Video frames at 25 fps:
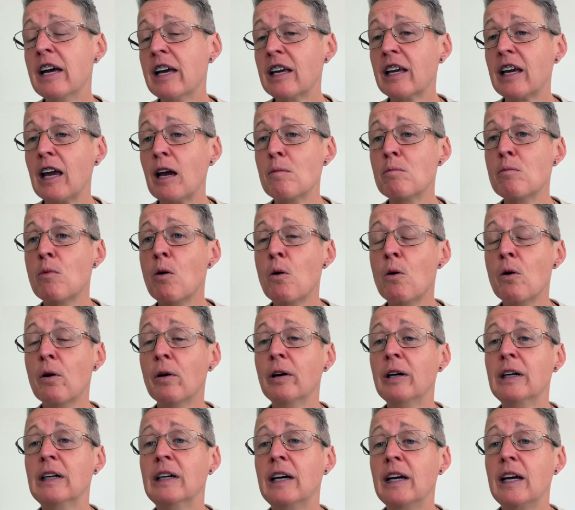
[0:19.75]
Kenmore
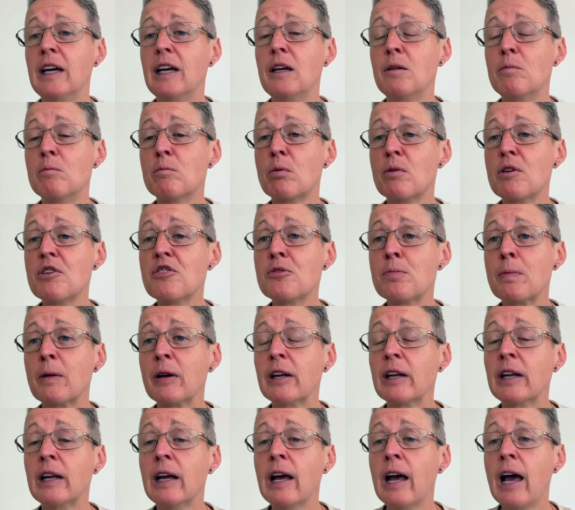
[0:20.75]
in
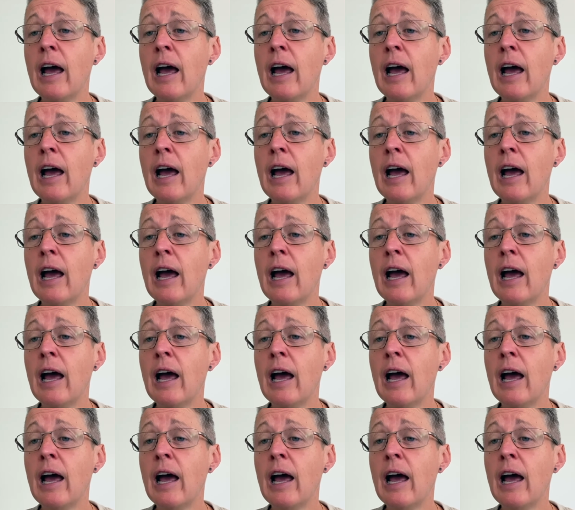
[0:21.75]
Brisbane.